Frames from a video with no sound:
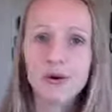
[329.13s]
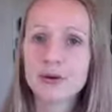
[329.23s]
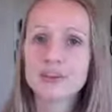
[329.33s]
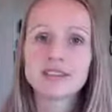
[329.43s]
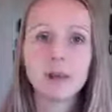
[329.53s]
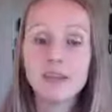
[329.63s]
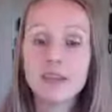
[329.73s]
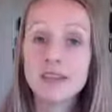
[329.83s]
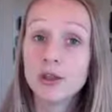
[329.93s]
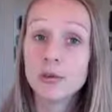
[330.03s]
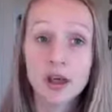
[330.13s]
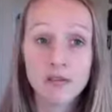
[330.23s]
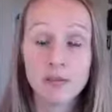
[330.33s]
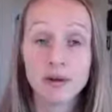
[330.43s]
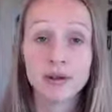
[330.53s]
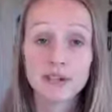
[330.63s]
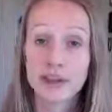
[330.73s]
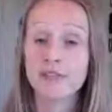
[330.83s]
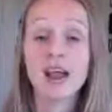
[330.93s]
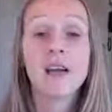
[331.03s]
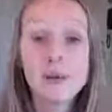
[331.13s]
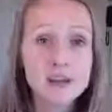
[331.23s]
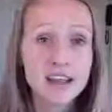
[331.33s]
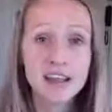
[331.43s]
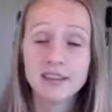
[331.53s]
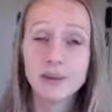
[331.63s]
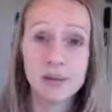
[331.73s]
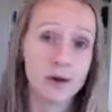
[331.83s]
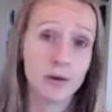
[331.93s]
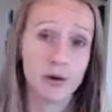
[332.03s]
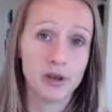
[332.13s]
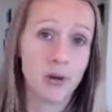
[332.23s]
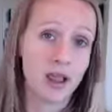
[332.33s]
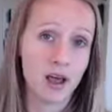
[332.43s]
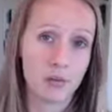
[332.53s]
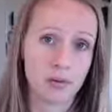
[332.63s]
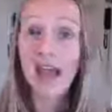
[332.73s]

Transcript: or something that you love about yourself every day in the mirror when you wake up.